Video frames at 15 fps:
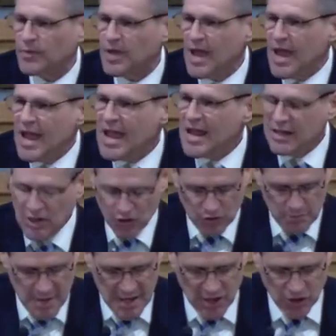In his
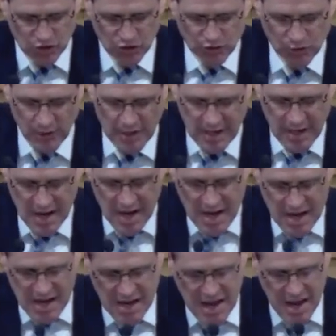ministry,
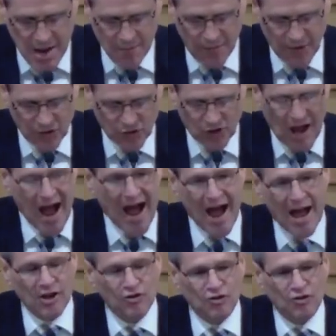he emphasized